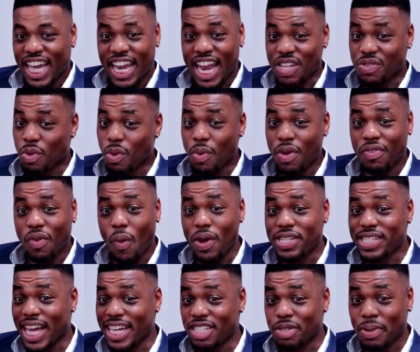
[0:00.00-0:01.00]
And that's what we've
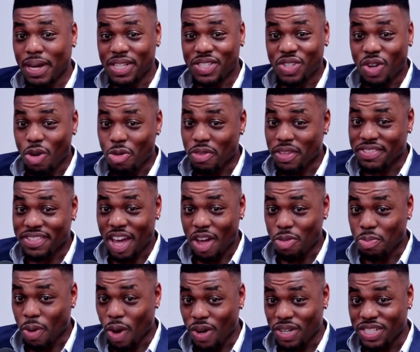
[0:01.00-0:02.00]
always liked about South
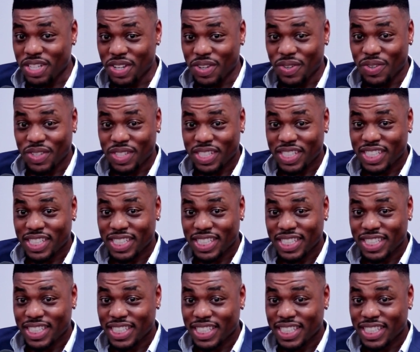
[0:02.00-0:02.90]
Park, too. That's always what we